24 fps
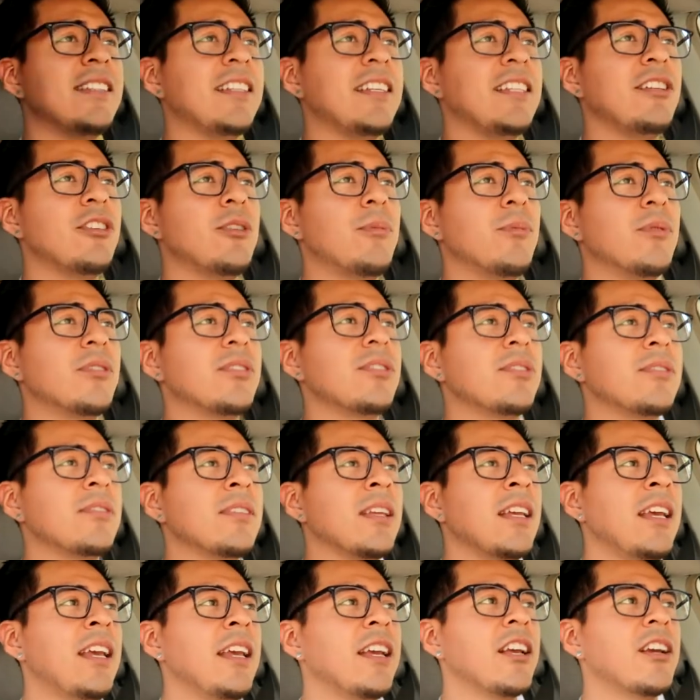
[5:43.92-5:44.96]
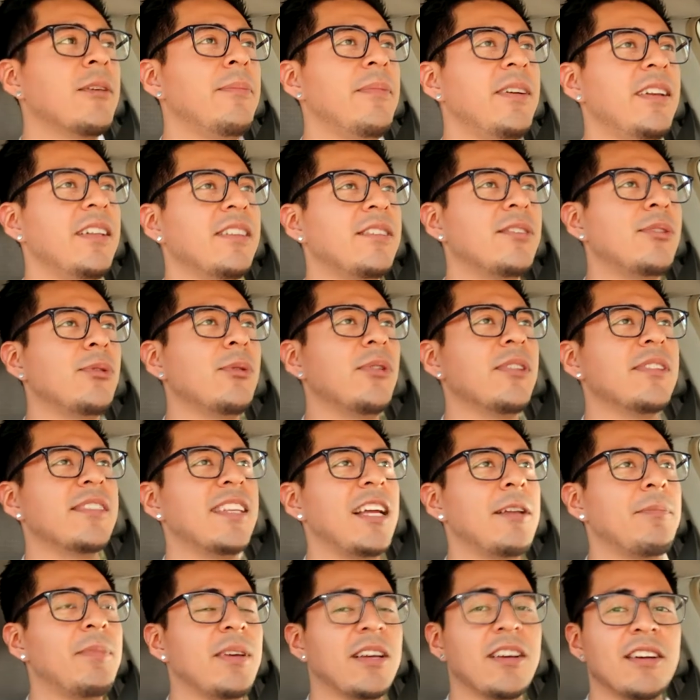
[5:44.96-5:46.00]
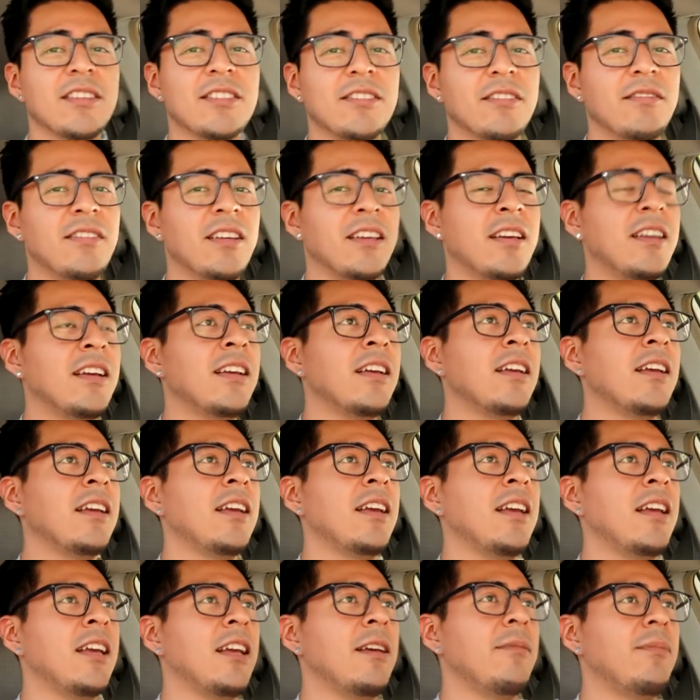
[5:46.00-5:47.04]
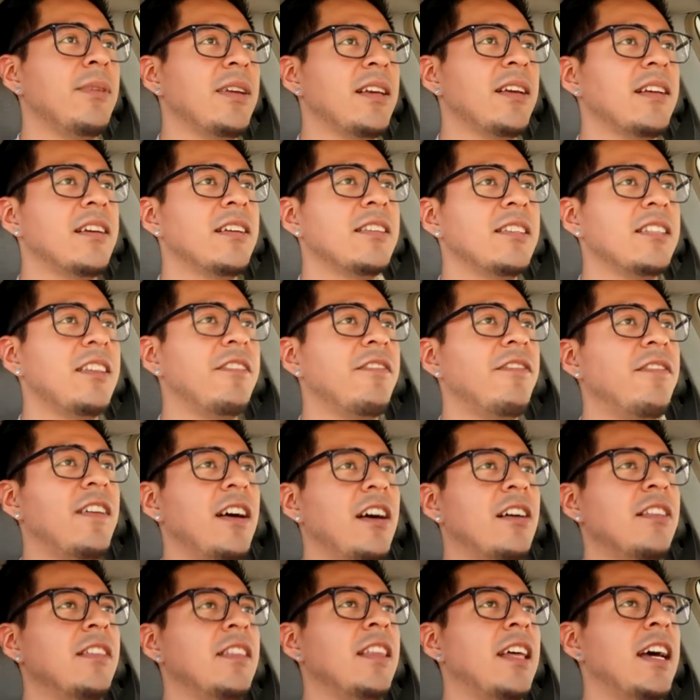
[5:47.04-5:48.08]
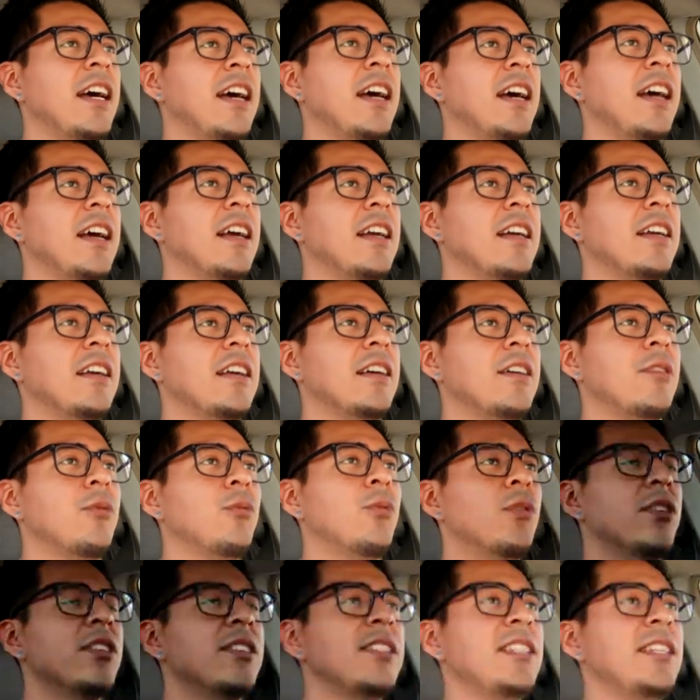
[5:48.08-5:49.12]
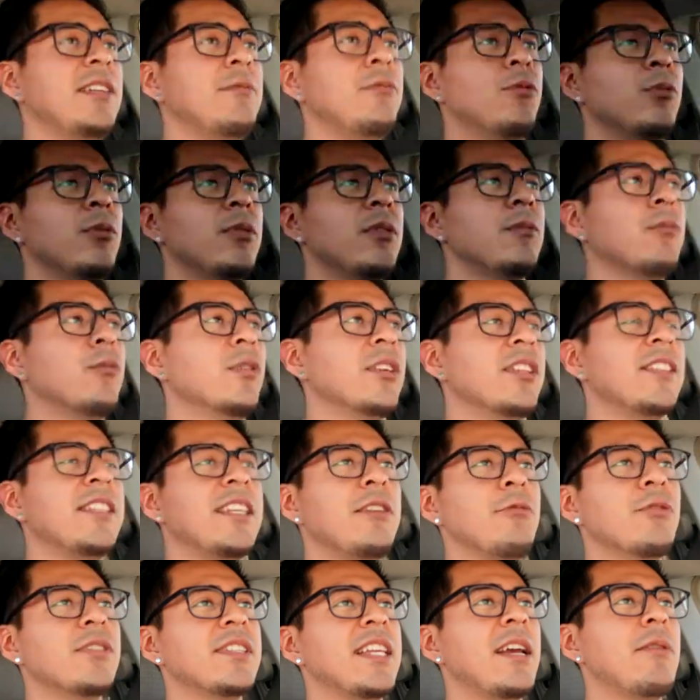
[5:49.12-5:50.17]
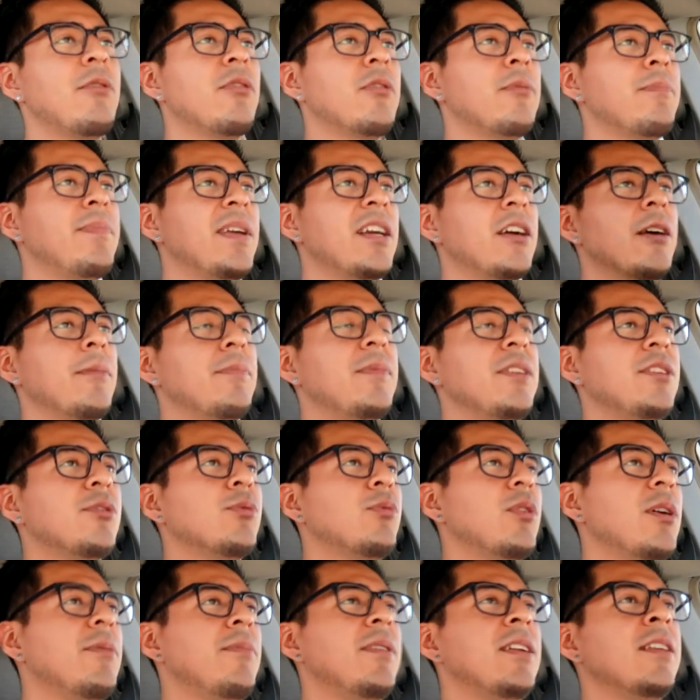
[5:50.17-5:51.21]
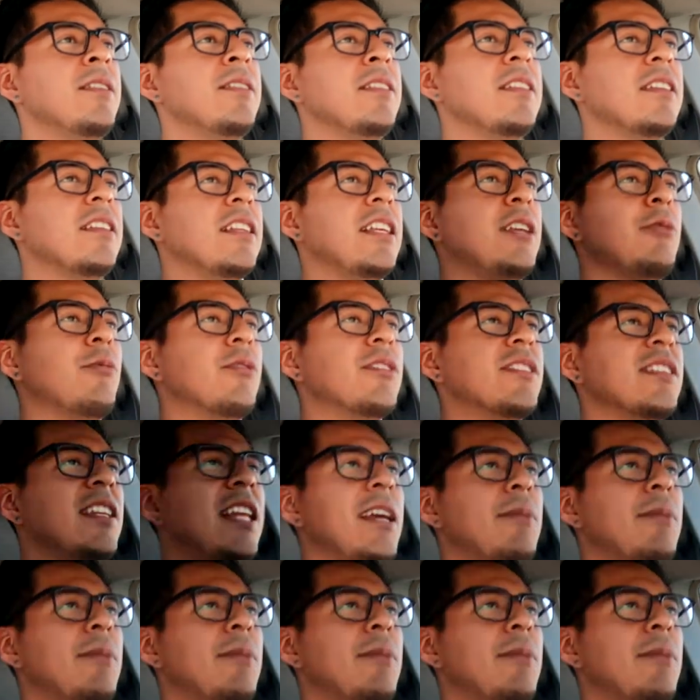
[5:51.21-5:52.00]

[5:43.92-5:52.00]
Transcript: and he almost committed suicide because of it. Because he found that once he was able to pick up these women, he wasn't